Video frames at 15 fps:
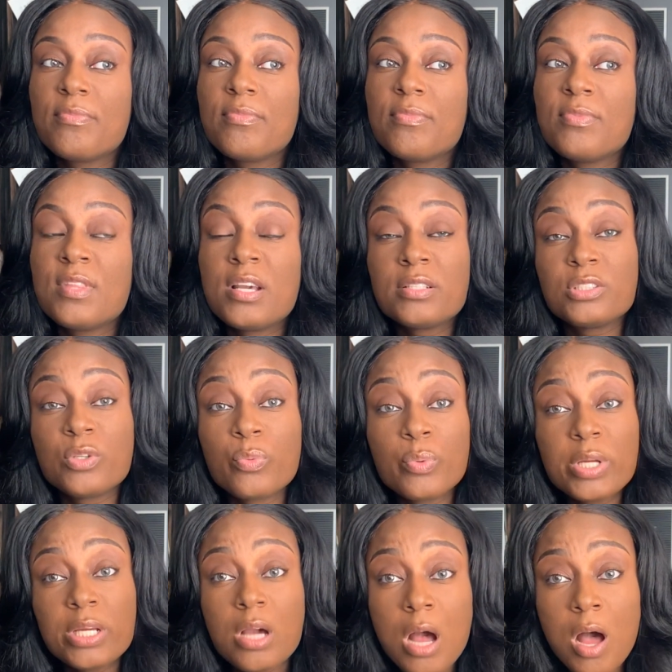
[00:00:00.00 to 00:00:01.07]
there's a
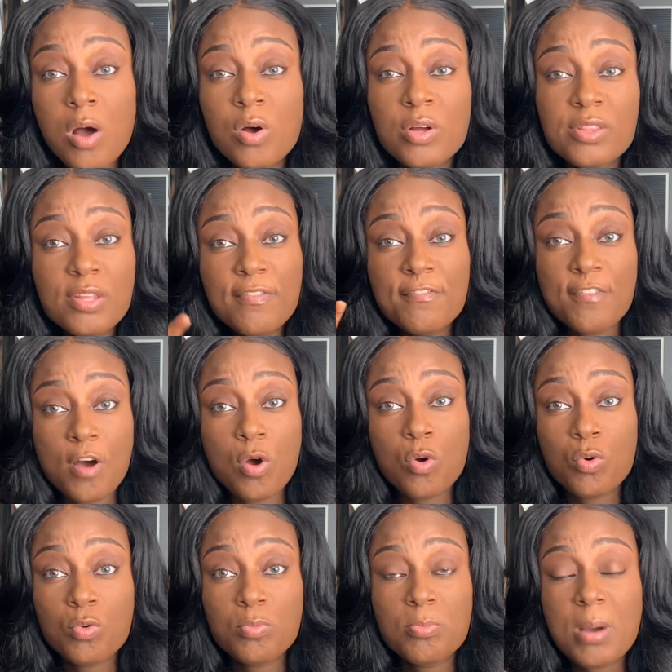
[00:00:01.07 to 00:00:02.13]
recall on the
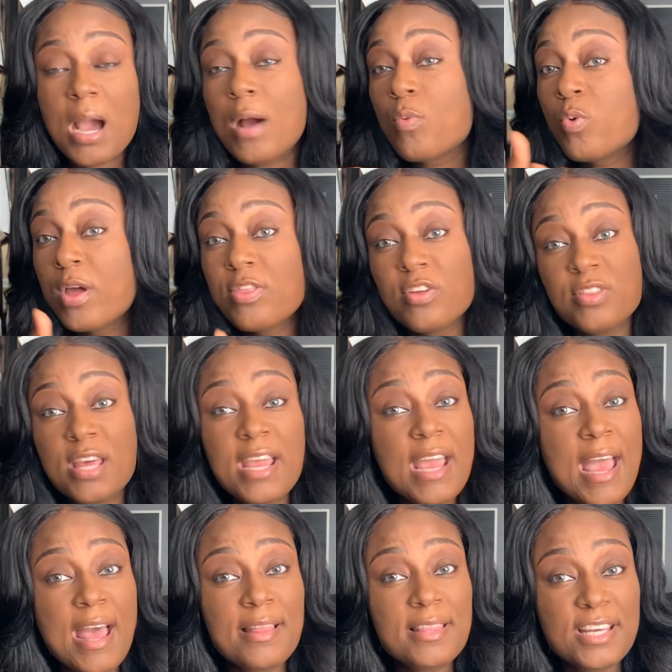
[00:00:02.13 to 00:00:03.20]
phone, whether they
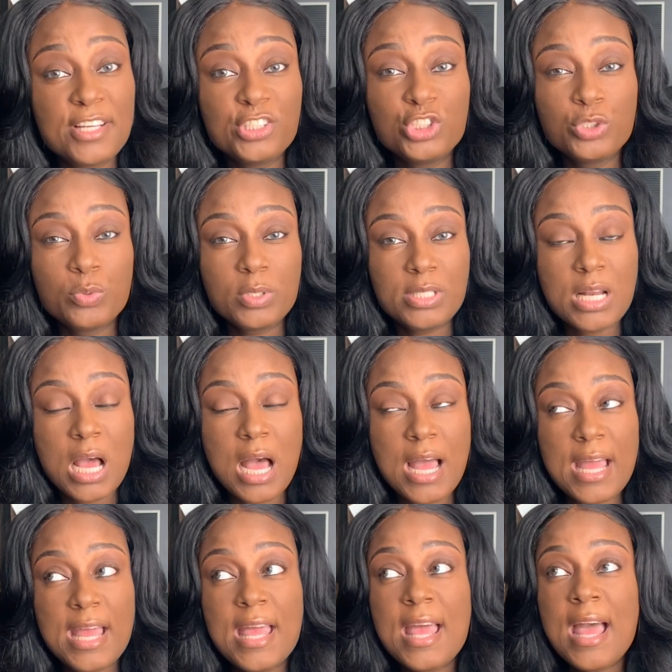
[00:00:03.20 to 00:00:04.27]
have the issue or
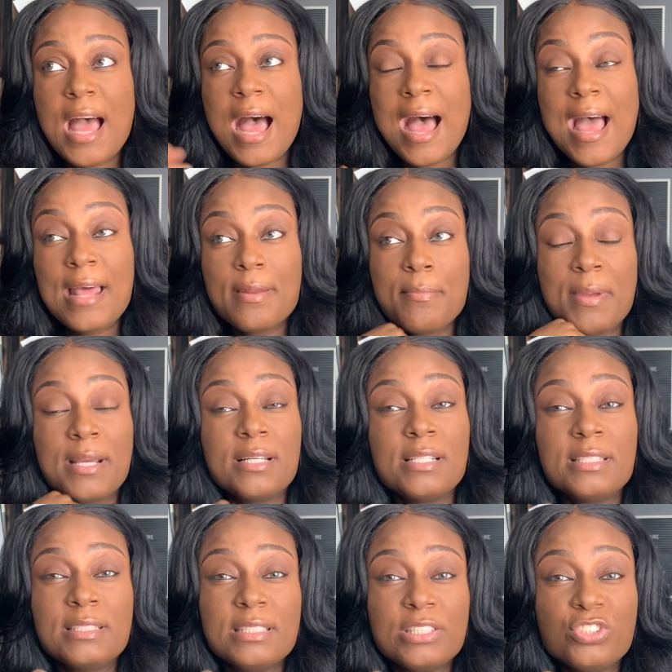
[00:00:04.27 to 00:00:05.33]
not. I had to make a
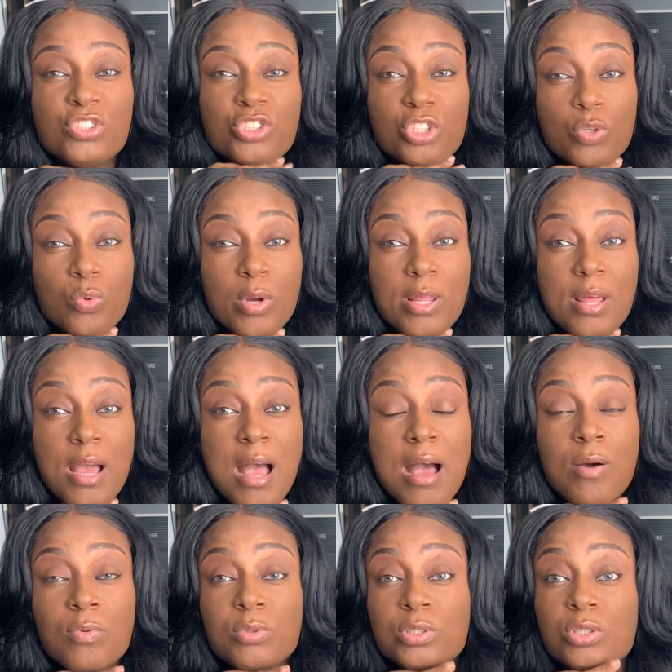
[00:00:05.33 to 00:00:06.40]
decision to whether I
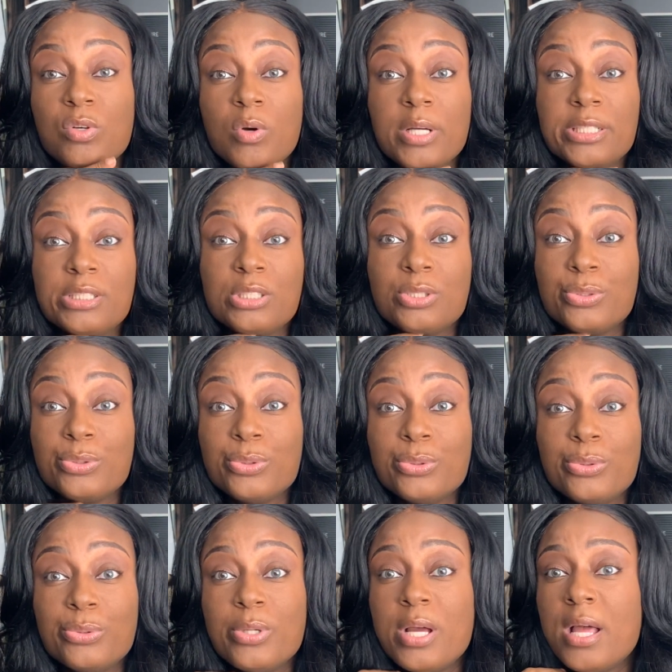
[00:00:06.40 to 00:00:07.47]
was going
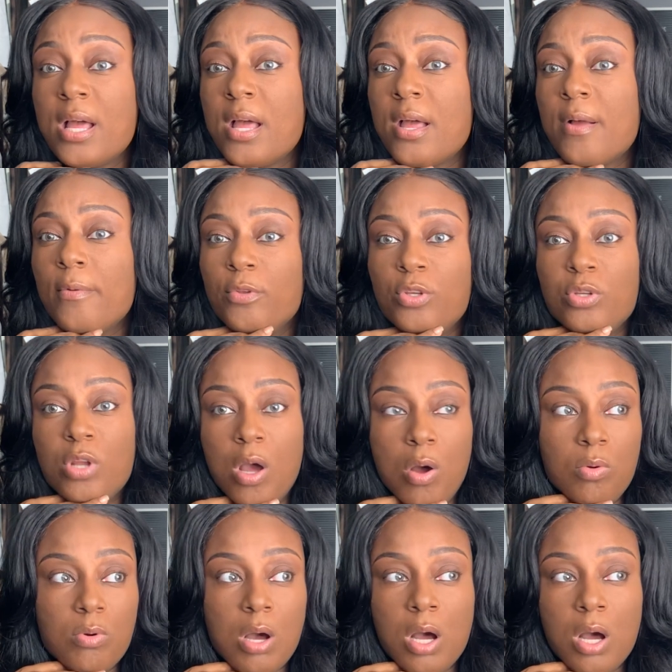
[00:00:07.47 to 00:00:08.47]
to, you know,